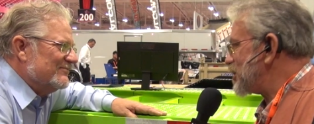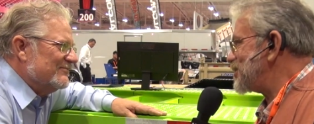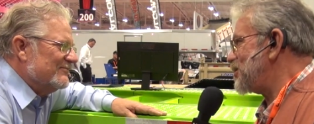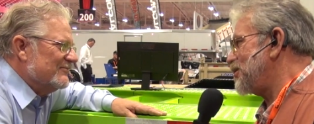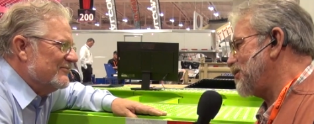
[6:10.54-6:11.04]
Speaker 1: because
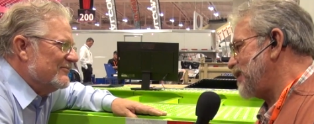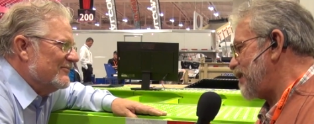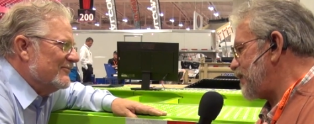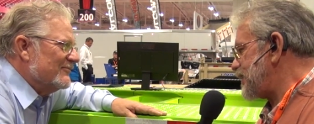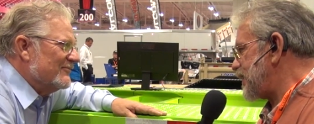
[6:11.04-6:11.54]
you know
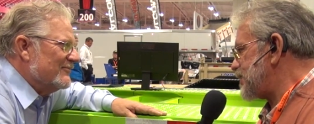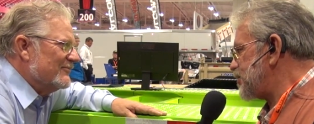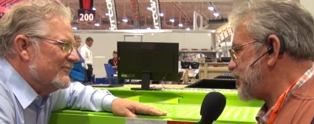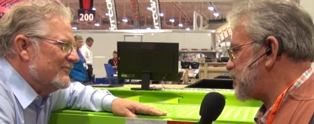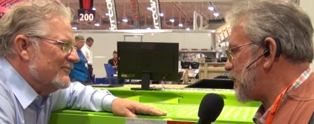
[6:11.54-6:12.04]
everything's getting so
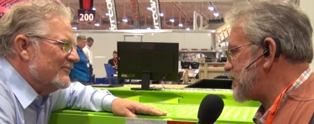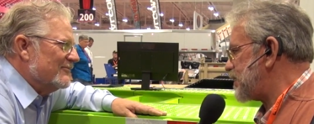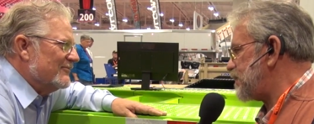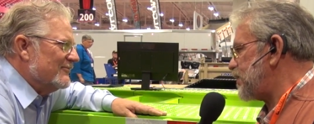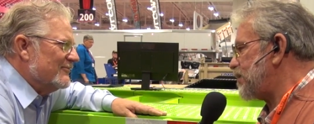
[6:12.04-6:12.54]

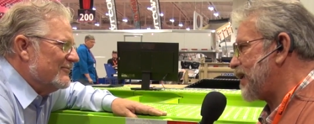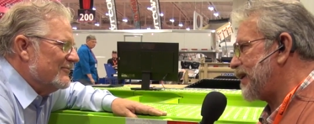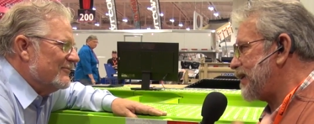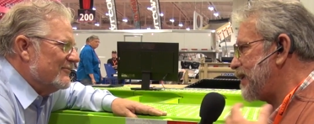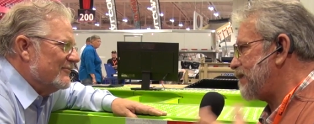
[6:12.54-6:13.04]
expensive, and you got
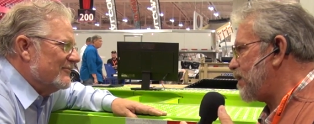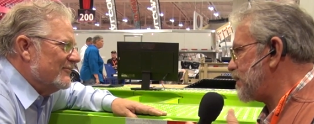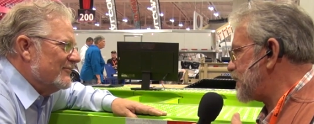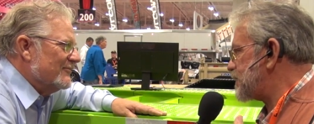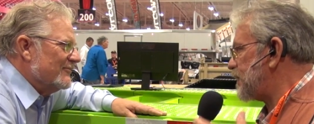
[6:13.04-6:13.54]
to have all
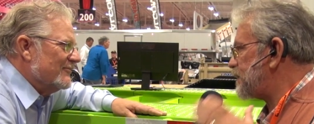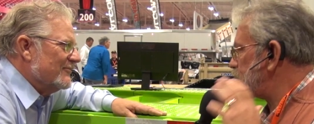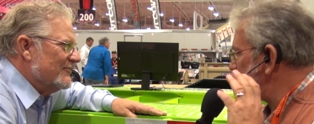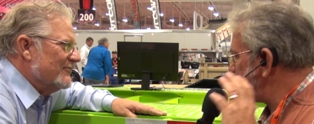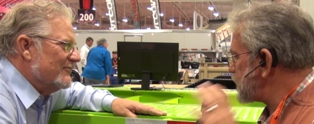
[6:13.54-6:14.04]
the stuff in
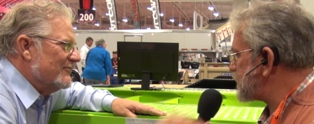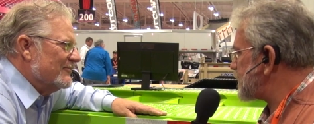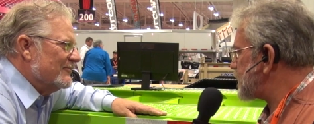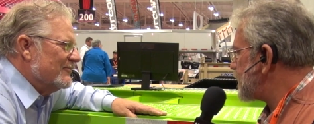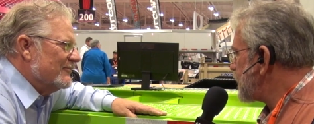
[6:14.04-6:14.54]
place
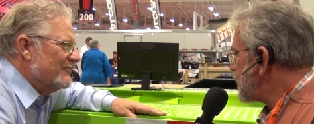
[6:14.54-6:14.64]
to